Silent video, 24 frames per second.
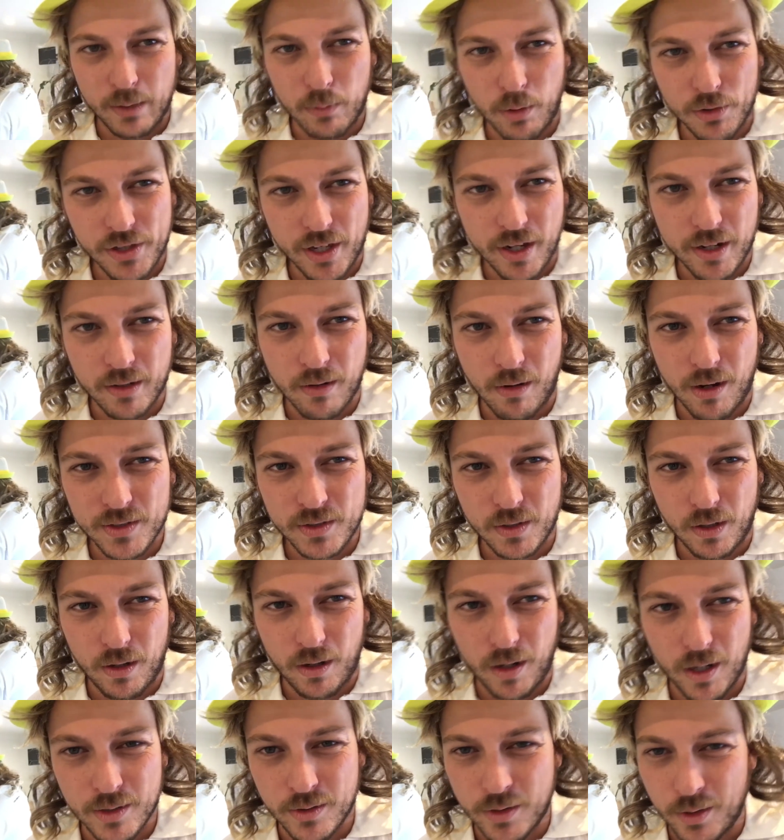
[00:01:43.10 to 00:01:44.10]
you what though, guys,
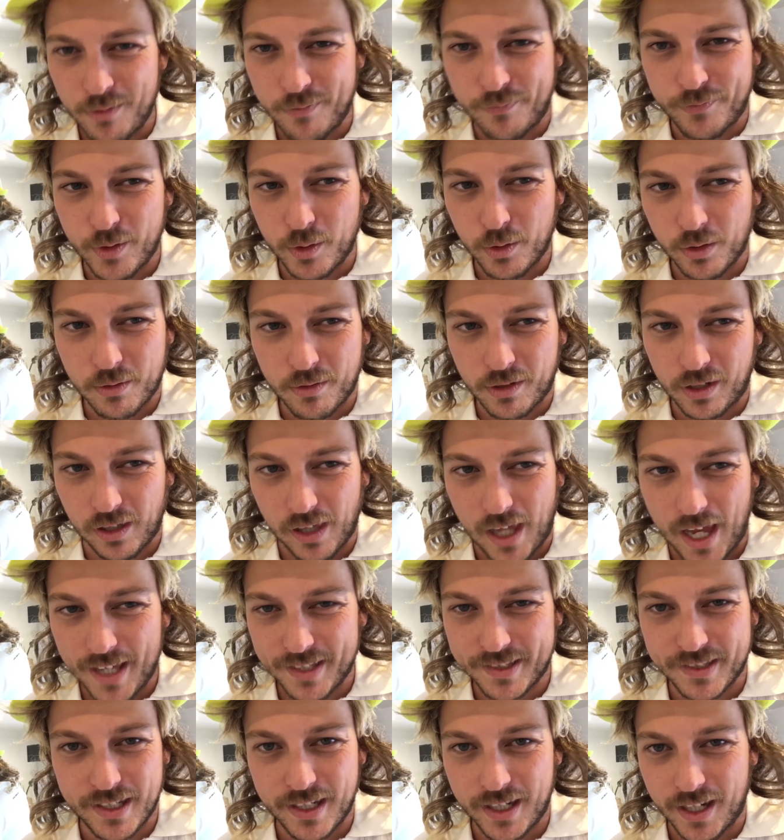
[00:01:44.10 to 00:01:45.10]
I, I do feel
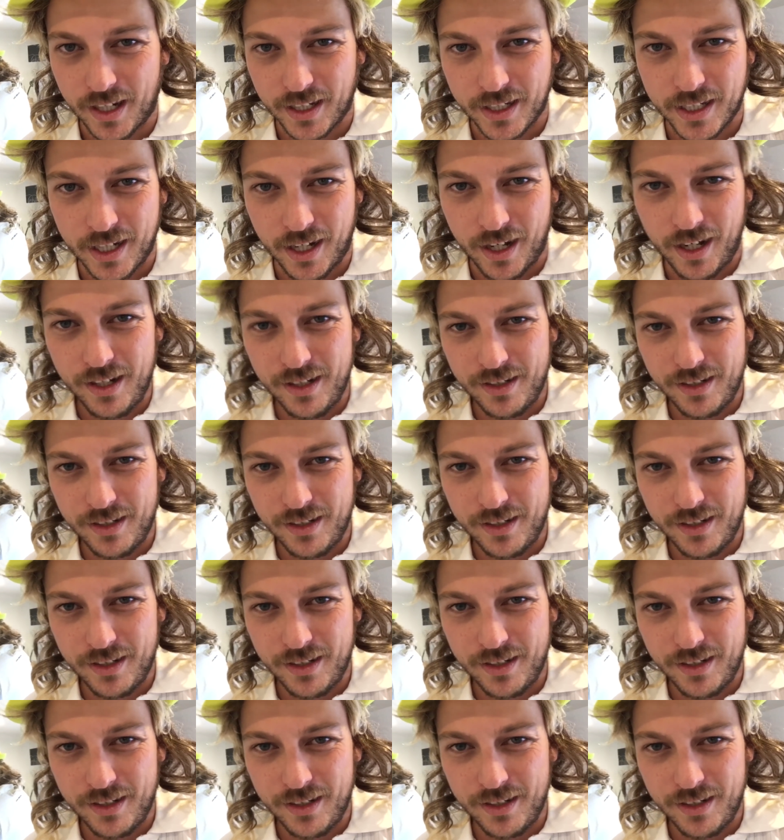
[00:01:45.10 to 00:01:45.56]
classier, you know?